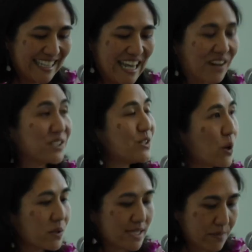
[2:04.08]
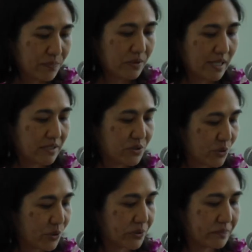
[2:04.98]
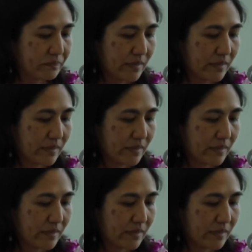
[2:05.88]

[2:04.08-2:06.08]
They are so simple and true,